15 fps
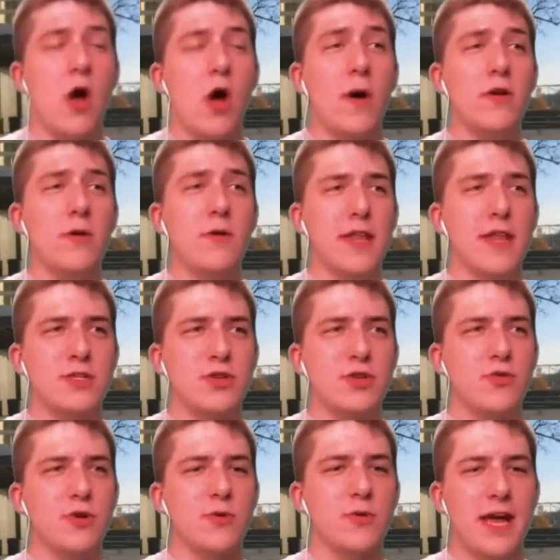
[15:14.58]
no, and that's
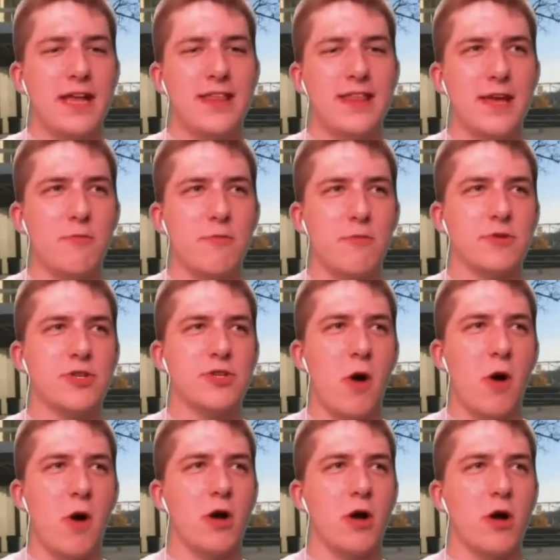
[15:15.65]
true. And I think they were
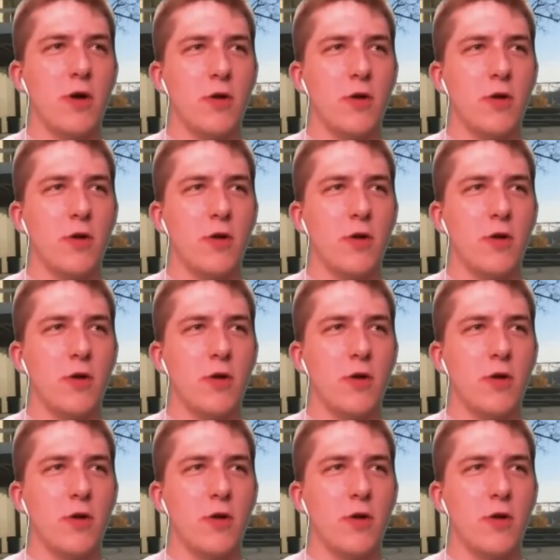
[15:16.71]
smart going